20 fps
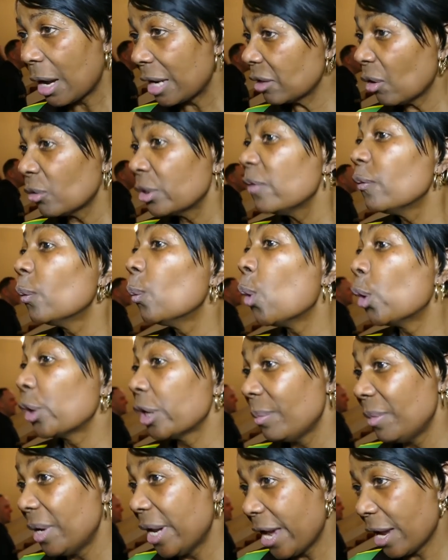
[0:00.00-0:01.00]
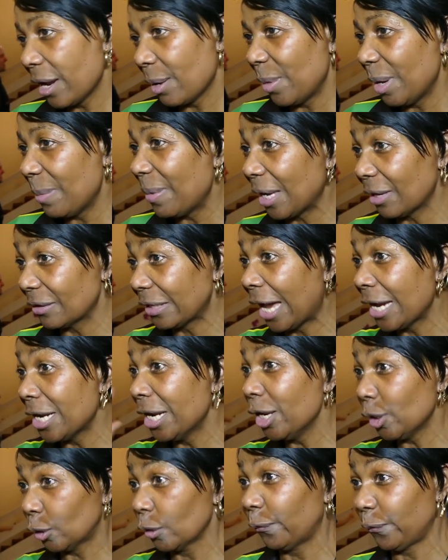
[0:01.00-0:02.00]
I don't even want him near me because I
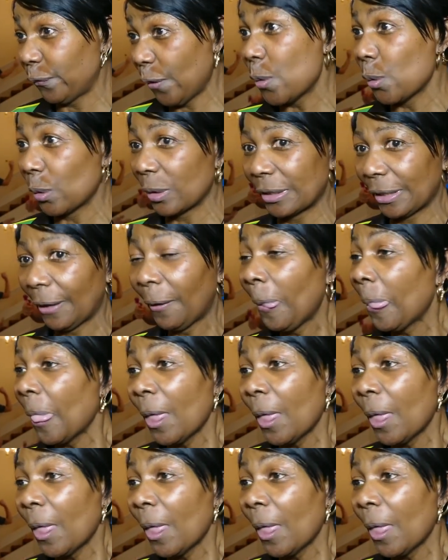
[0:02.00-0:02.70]
need to focus.